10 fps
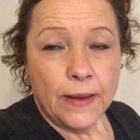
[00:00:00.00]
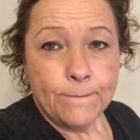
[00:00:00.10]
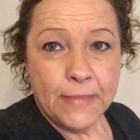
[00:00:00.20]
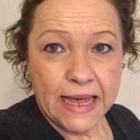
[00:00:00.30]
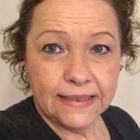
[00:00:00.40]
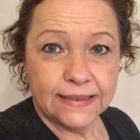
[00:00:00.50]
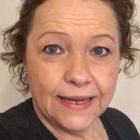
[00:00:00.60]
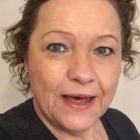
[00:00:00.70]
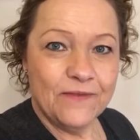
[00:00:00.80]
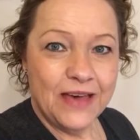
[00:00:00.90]
mess
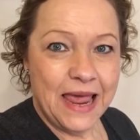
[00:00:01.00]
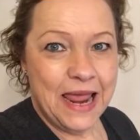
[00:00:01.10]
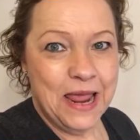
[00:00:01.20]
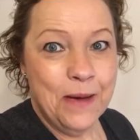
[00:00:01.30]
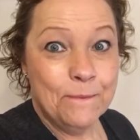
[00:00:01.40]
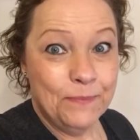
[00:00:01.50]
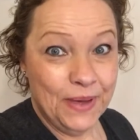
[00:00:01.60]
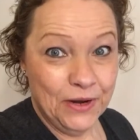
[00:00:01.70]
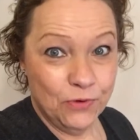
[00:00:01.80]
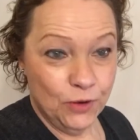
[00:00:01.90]
of a
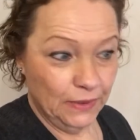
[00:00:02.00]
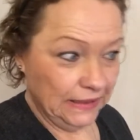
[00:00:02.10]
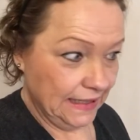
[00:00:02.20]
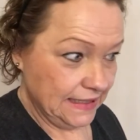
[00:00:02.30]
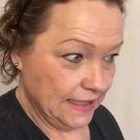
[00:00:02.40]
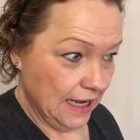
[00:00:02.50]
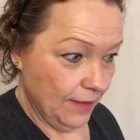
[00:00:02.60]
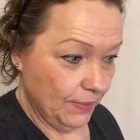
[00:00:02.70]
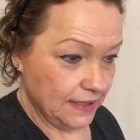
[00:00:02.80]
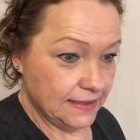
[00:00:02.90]
bedroom cleaned
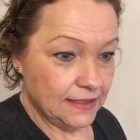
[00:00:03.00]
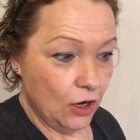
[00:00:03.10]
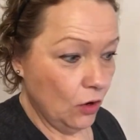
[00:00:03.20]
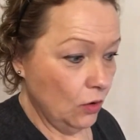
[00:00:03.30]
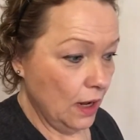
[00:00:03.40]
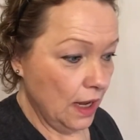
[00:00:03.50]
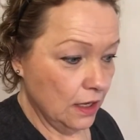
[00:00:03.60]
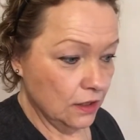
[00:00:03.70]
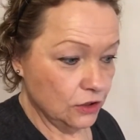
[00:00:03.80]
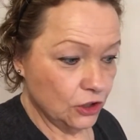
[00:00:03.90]
up. So
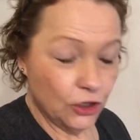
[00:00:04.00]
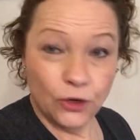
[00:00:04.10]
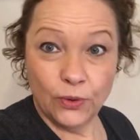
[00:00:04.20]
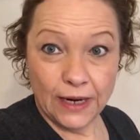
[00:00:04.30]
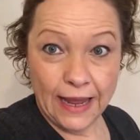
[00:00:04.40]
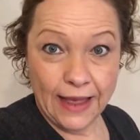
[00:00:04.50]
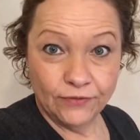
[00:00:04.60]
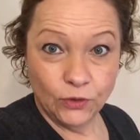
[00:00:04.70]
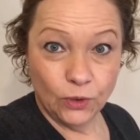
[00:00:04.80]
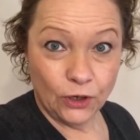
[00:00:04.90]
I'll show you what I
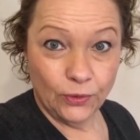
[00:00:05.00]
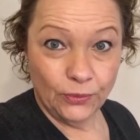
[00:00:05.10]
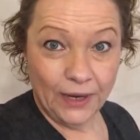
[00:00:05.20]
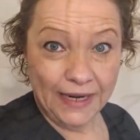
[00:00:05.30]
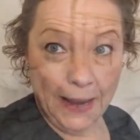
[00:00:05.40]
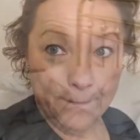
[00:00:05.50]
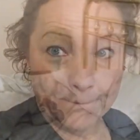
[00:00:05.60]
have to work with right now. I